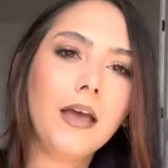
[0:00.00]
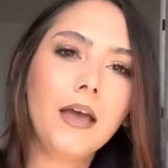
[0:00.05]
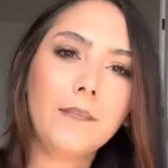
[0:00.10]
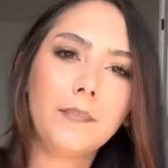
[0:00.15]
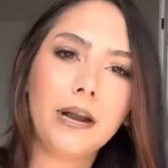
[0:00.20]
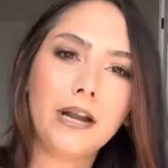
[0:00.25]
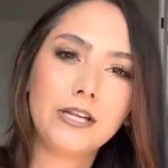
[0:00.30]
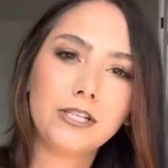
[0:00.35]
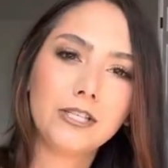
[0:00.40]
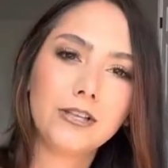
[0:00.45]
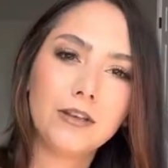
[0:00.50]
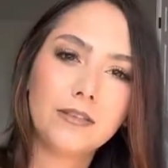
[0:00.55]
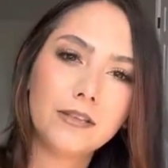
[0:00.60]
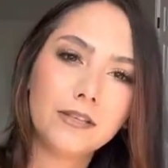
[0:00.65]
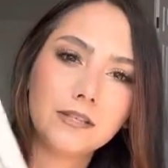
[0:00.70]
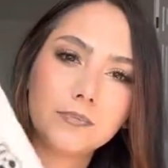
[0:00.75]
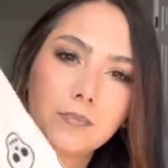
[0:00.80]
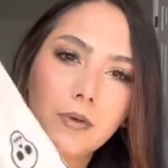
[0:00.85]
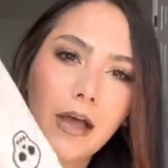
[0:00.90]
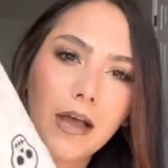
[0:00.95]
But I just thought
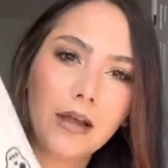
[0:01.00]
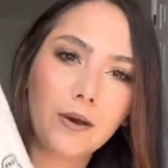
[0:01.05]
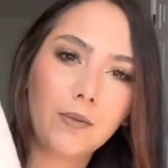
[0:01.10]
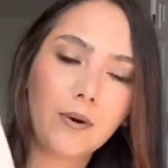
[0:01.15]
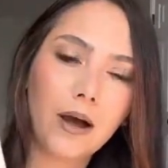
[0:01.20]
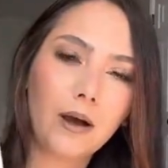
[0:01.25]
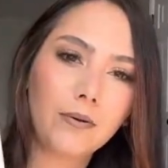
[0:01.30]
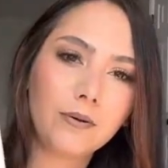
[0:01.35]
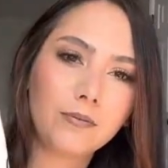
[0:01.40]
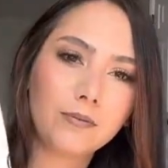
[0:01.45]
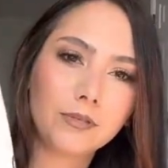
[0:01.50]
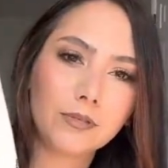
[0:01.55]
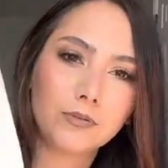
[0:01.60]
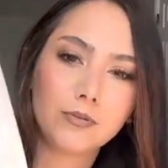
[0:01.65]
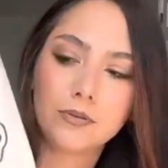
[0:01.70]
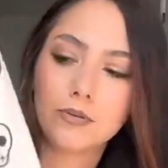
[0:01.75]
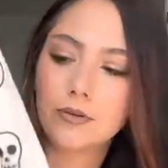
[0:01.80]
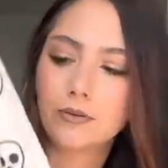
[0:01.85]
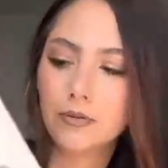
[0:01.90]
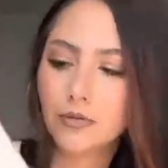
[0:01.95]
this black and white one was
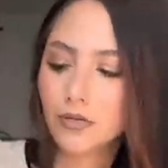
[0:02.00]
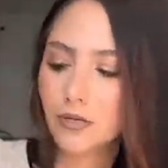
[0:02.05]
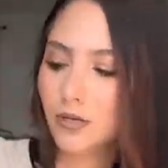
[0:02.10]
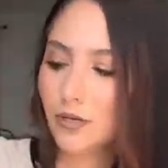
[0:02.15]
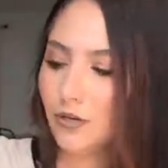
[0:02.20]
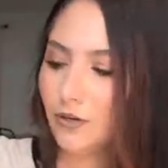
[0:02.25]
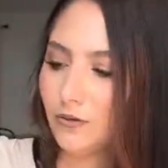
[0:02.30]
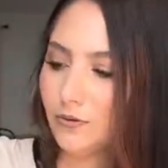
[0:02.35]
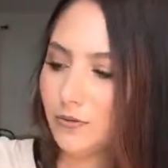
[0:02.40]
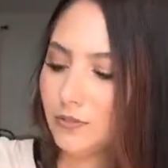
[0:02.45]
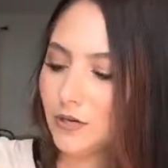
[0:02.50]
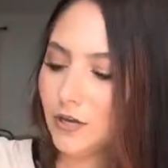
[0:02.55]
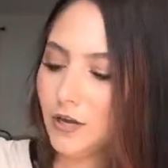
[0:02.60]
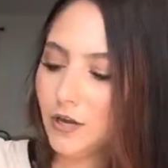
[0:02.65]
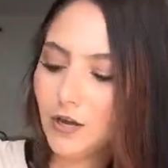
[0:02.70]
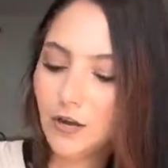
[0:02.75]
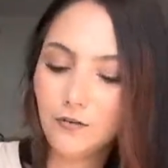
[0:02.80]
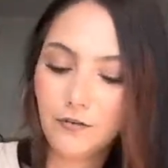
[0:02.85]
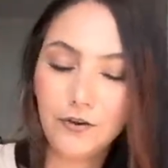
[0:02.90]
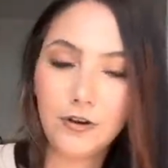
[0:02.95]
really, really cute
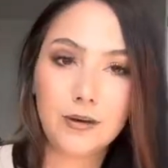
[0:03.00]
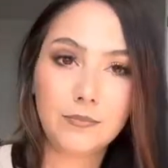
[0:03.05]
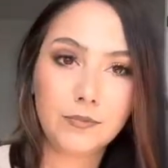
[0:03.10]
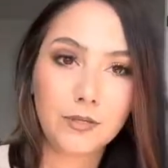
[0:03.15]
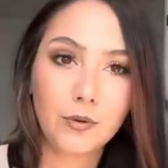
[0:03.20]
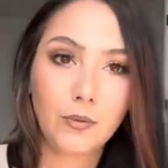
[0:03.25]
for him to